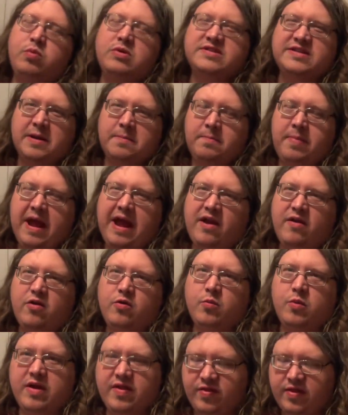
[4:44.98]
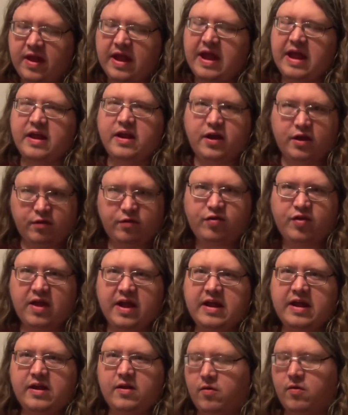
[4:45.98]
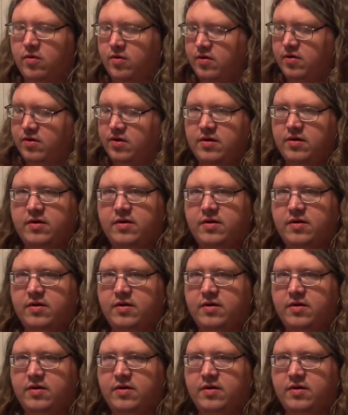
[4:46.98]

was it better with the egg? You think, or?